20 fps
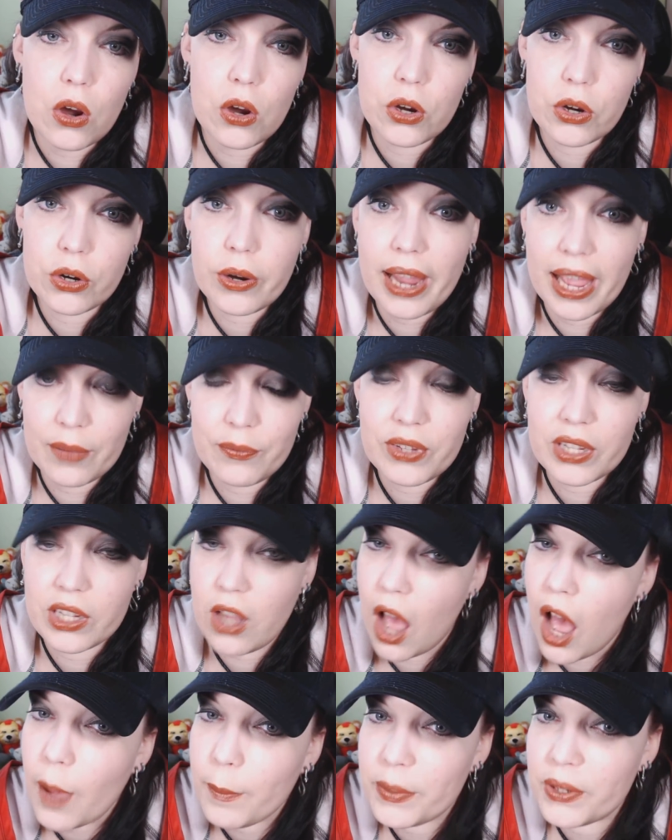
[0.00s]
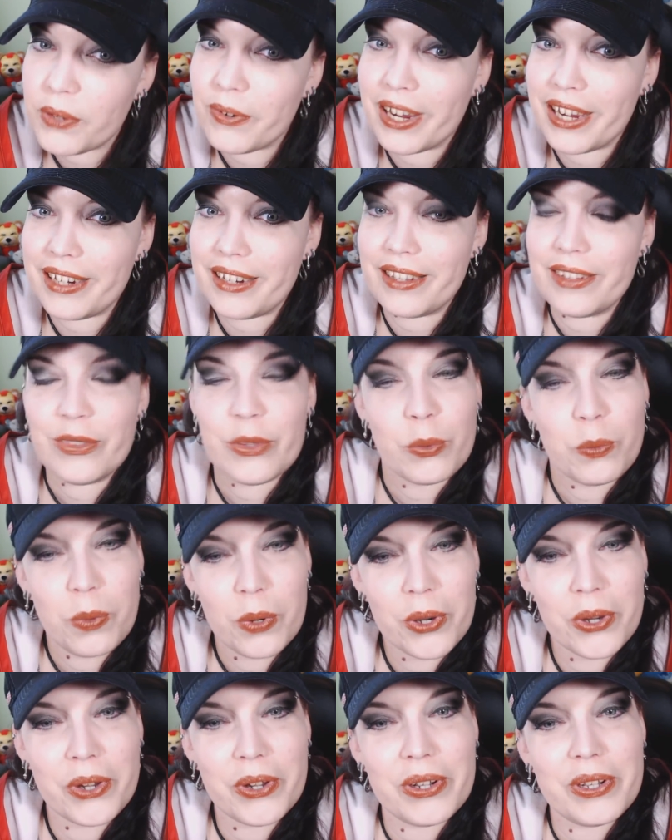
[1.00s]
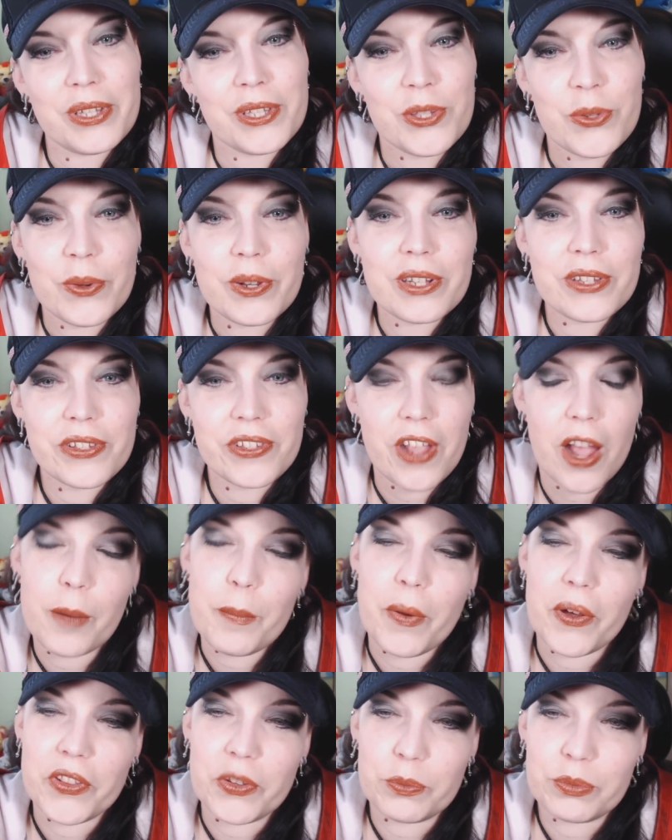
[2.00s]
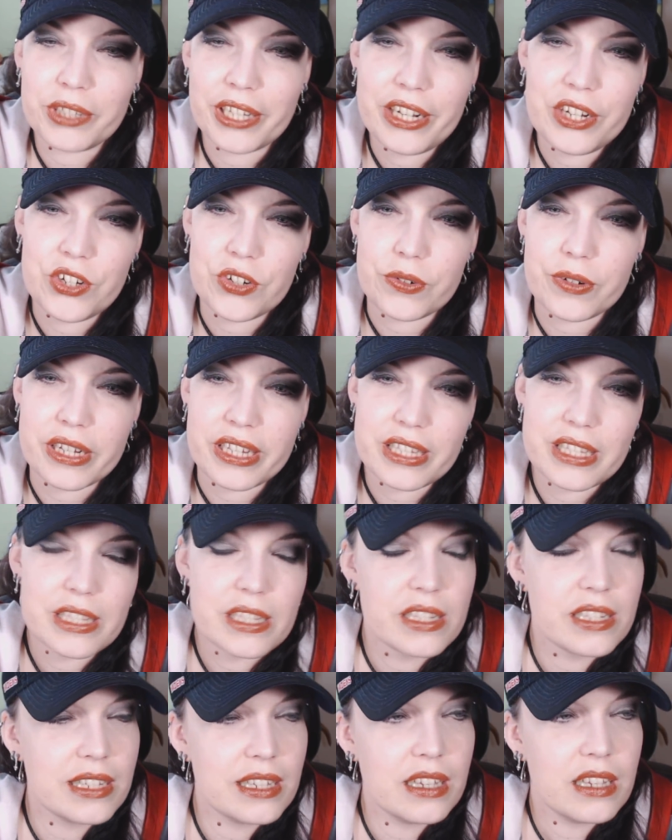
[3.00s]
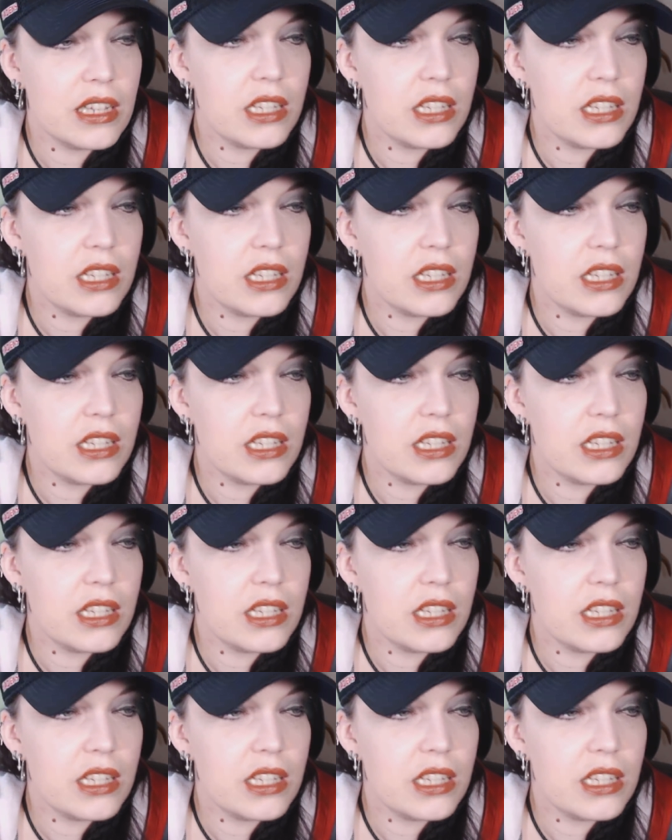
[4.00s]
her having copyrighted the word is going to stop all the plagiarists.